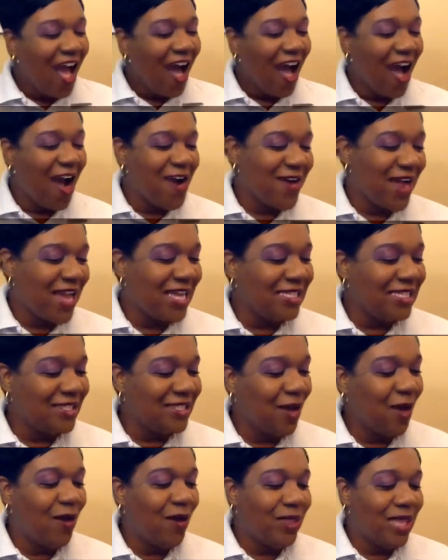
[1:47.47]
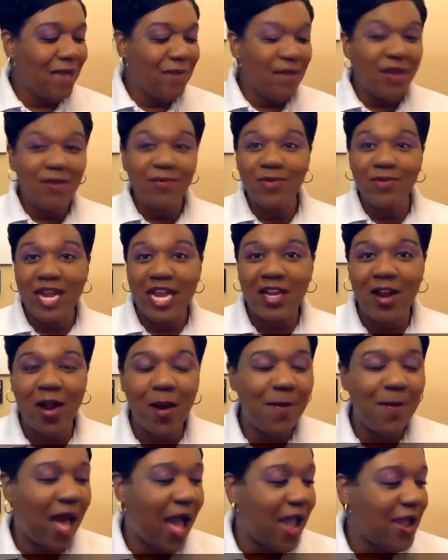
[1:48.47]
All right, so let me read
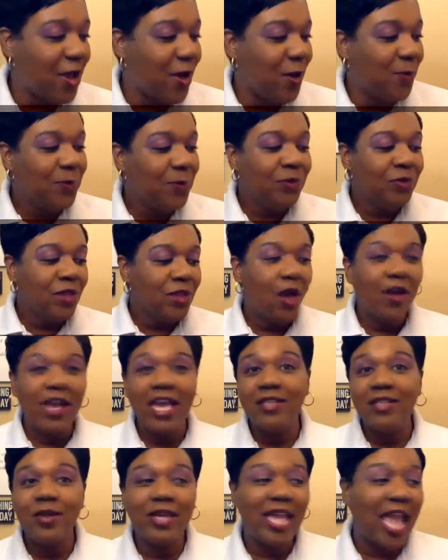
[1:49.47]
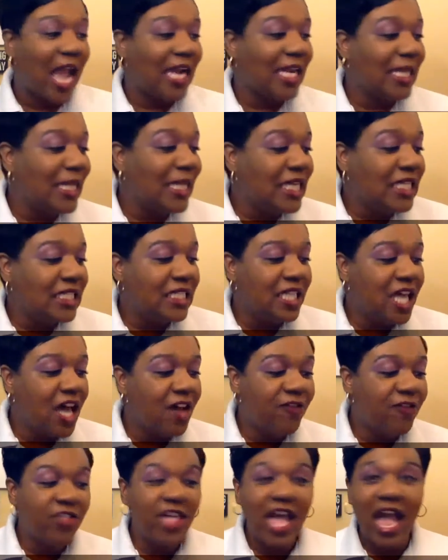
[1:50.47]
her bio. Okay, so Catalina's
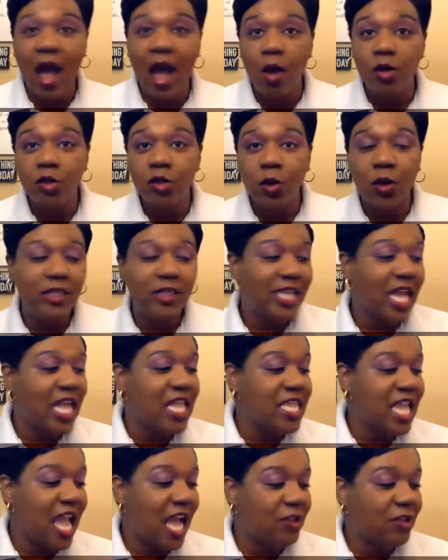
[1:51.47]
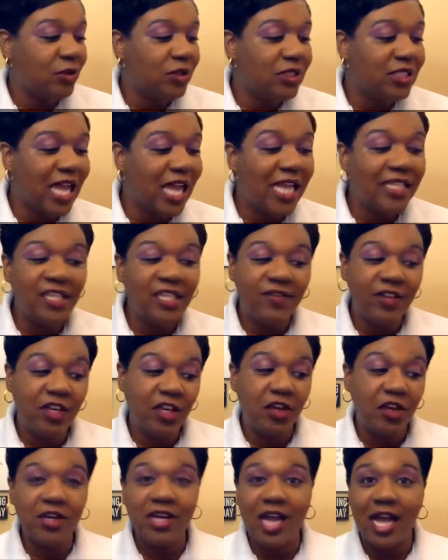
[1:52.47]
love for the outdoors and natural scientific
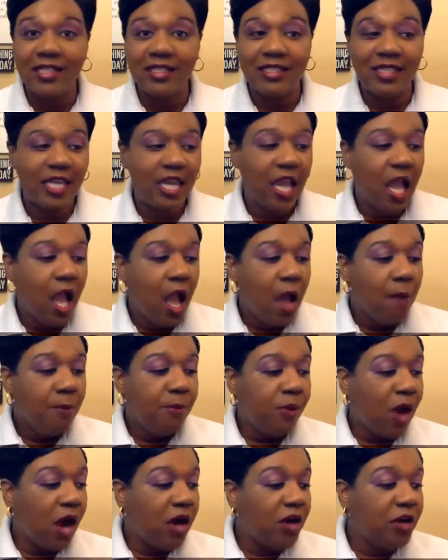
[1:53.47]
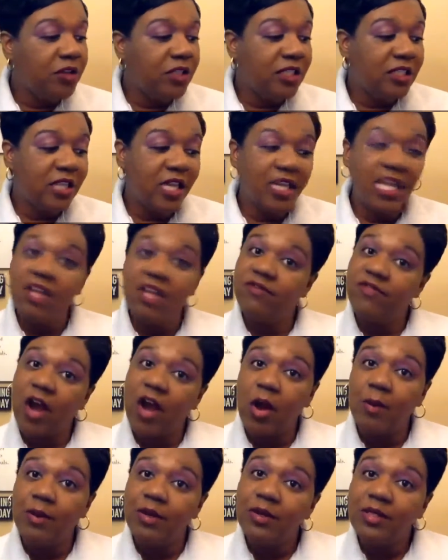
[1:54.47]
curiosity brought her to study
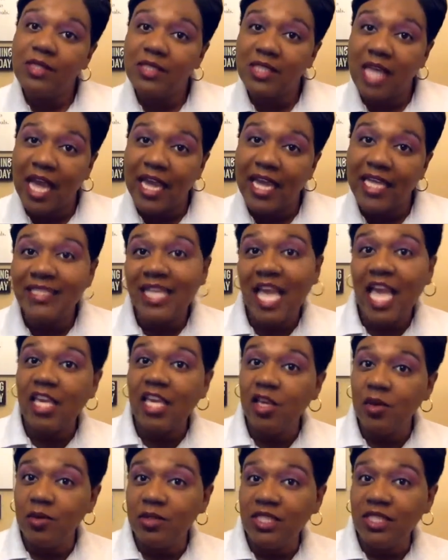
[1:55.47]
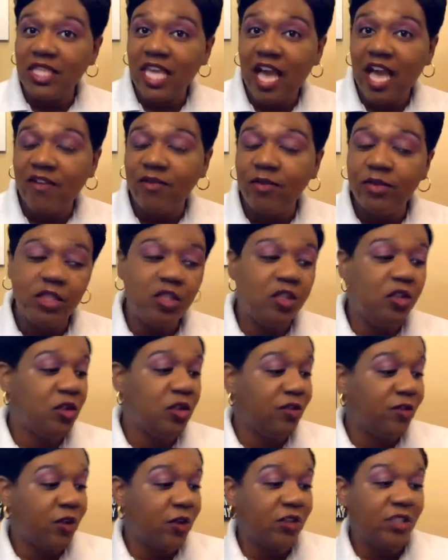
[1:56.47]
environmental science at UCF, which is
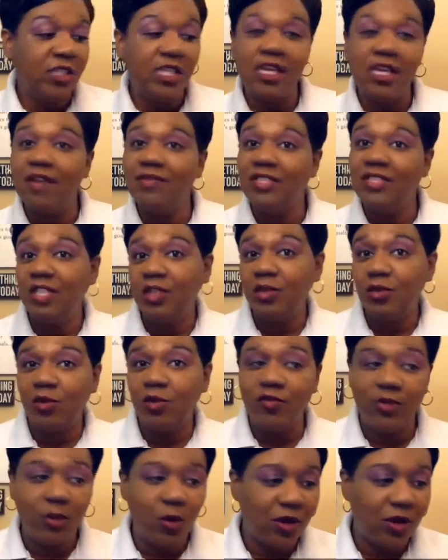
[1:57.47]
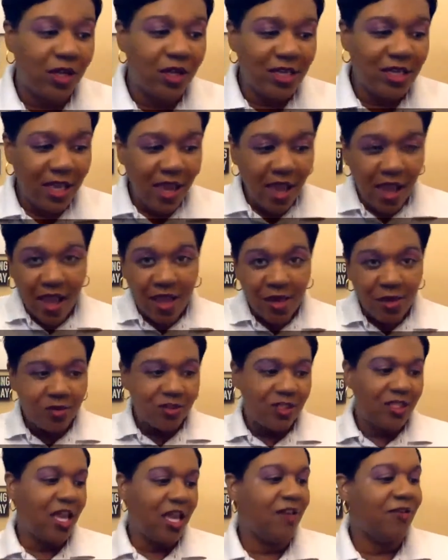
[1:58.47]
University of Central Florida. Yay,
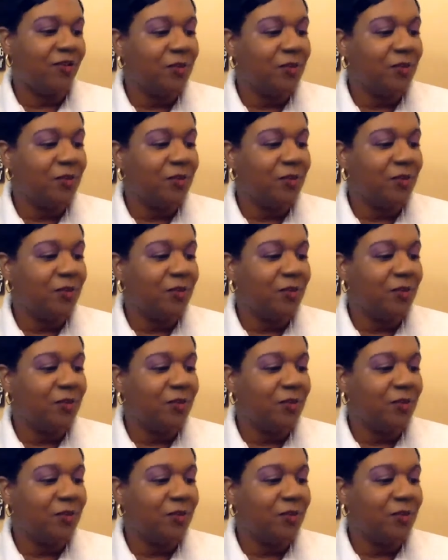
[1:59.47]
UCF.